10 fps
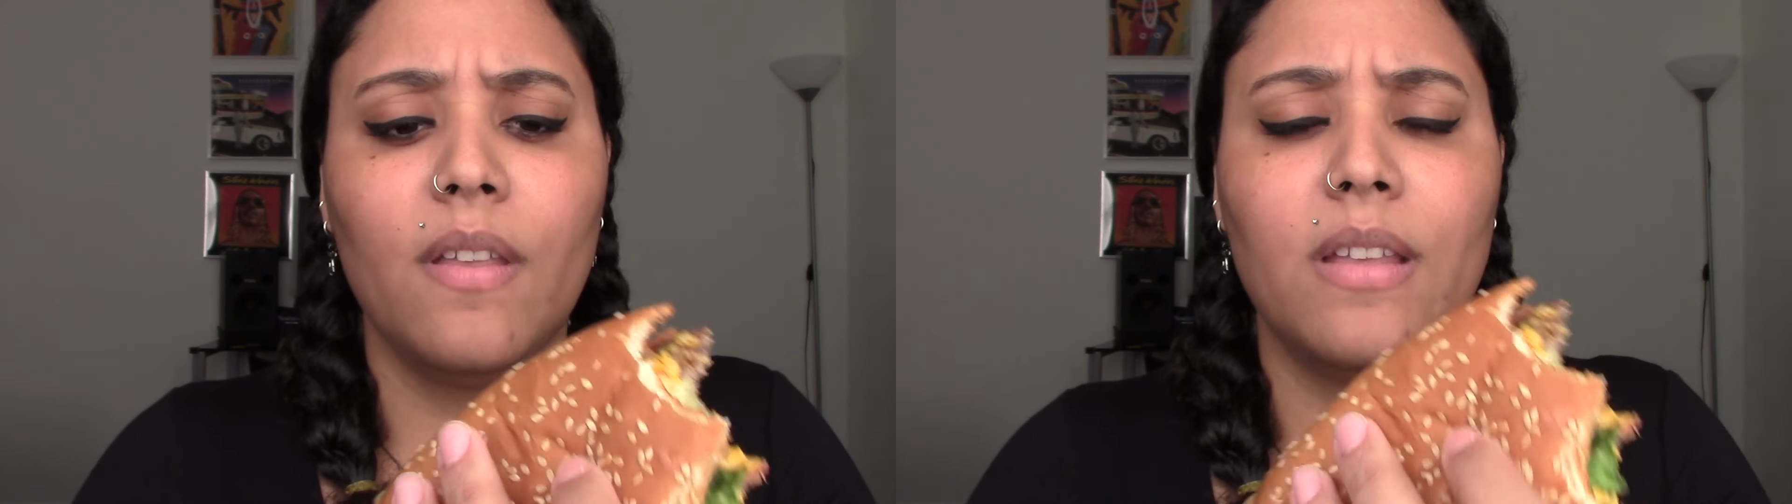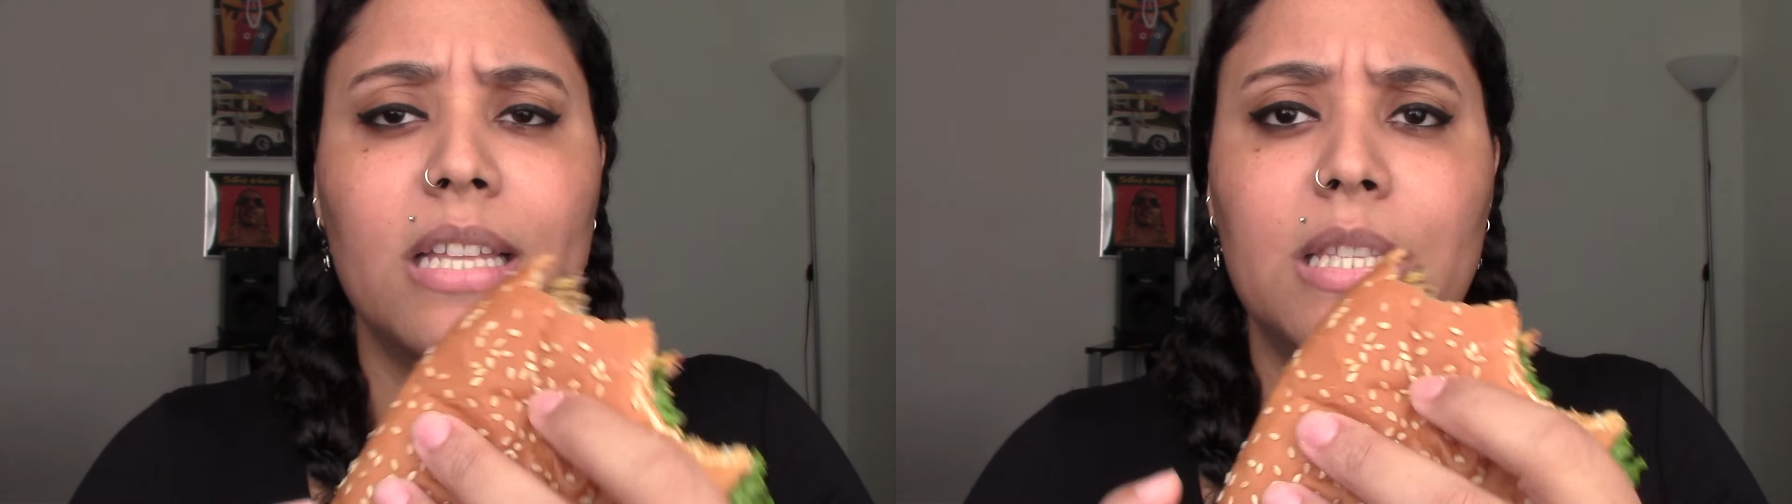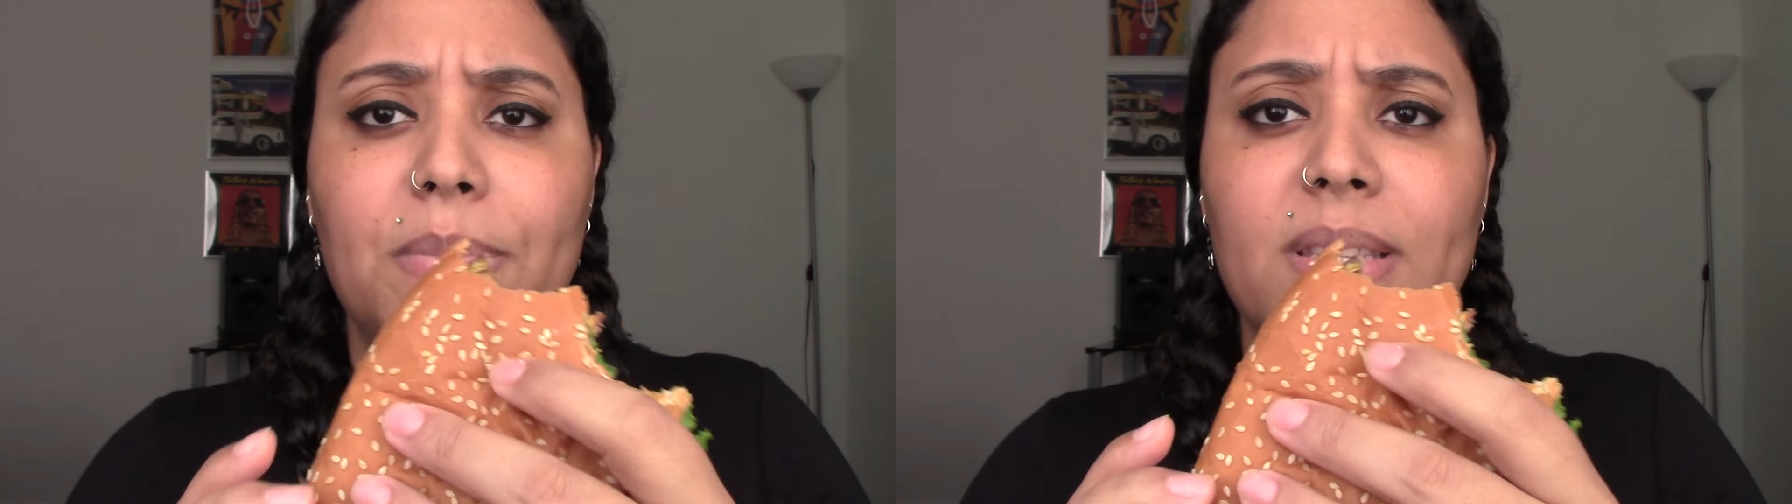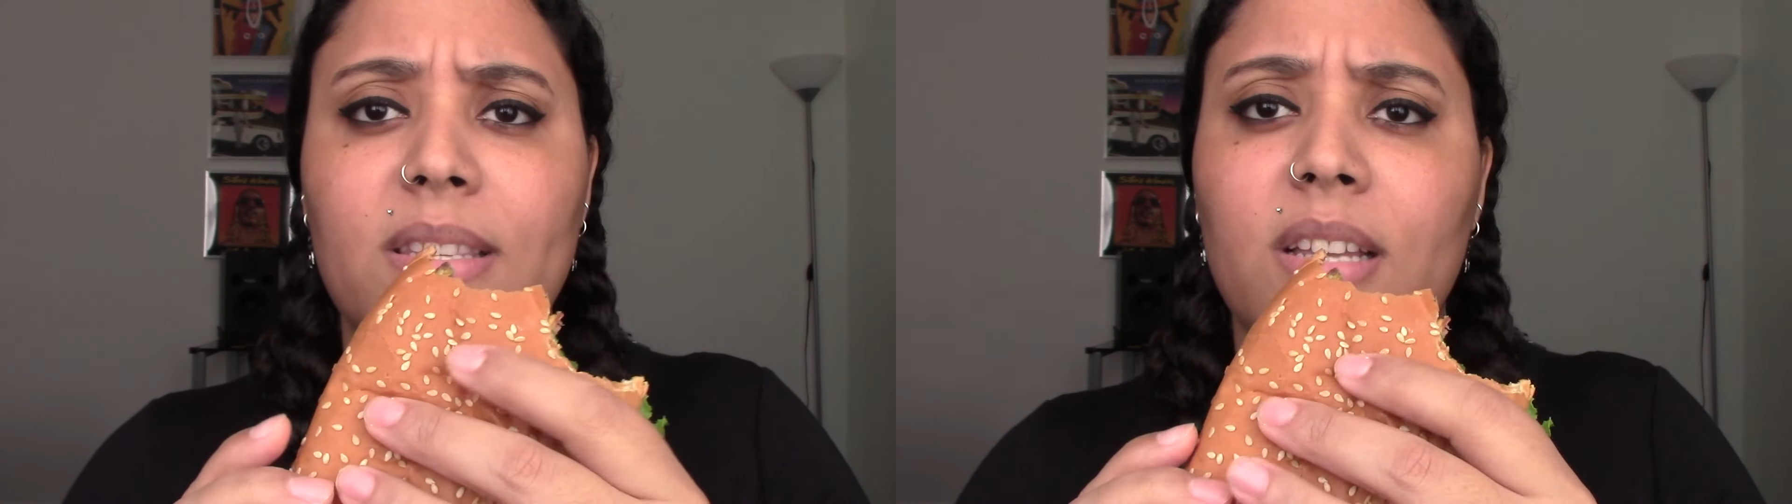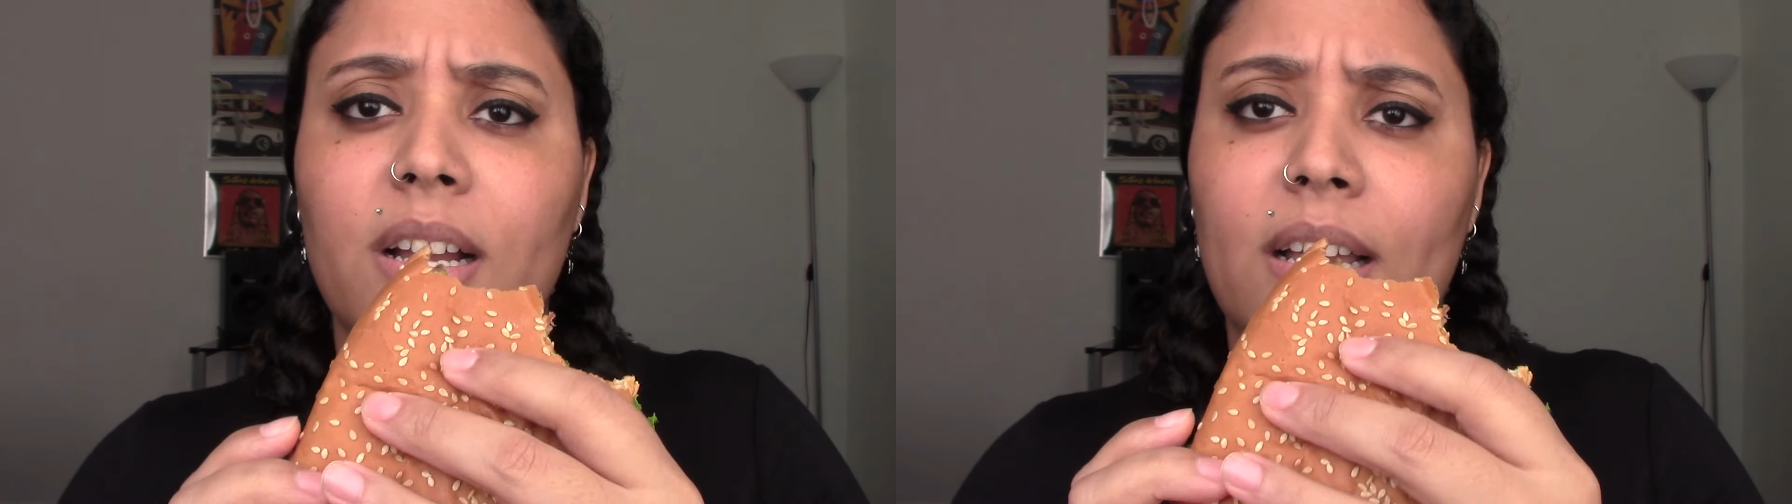it's been
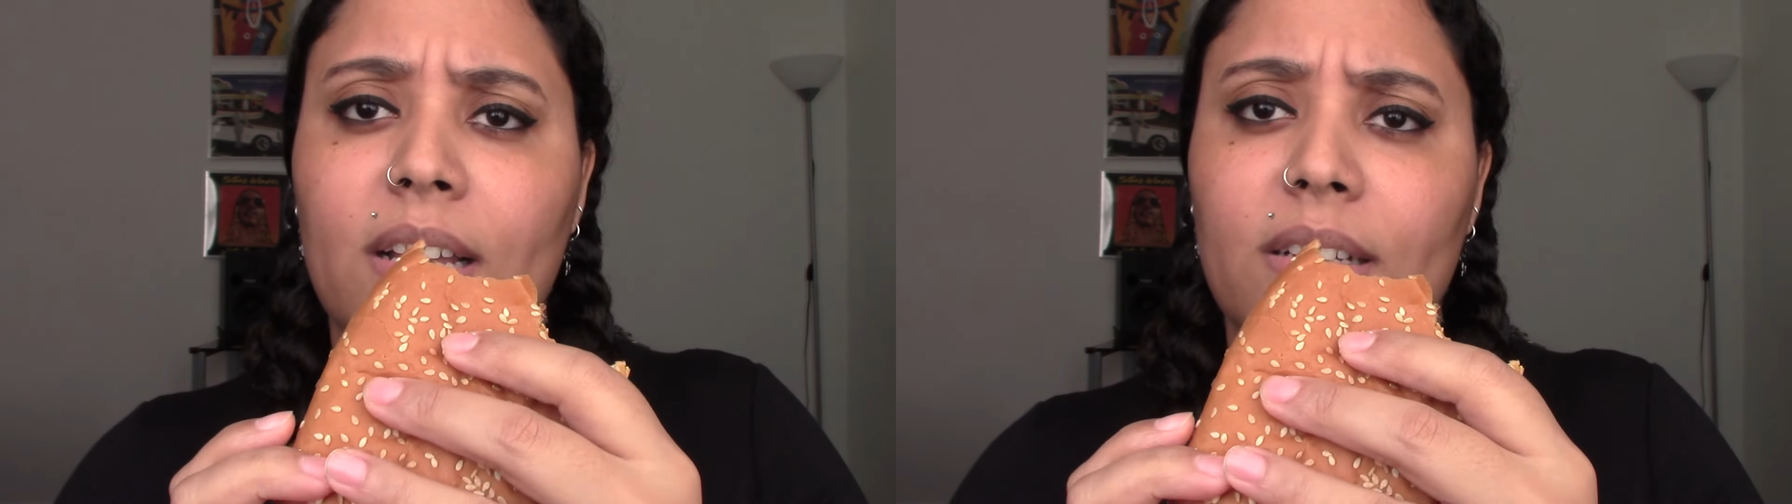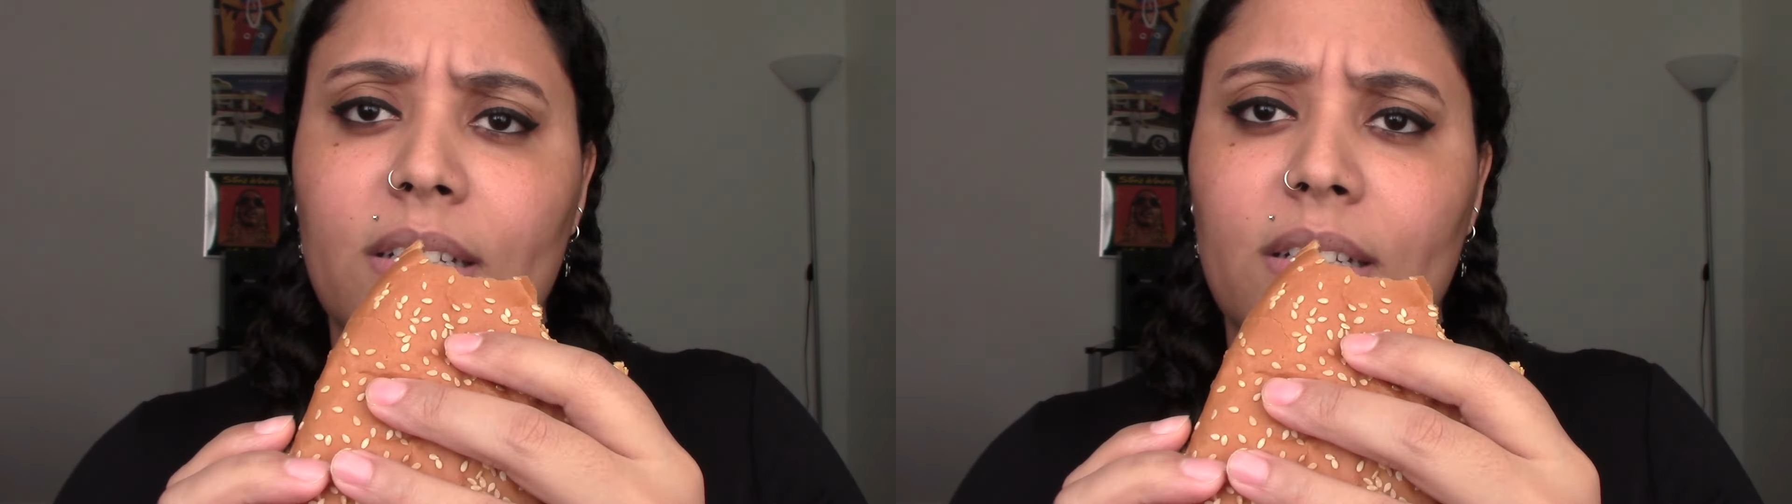stuck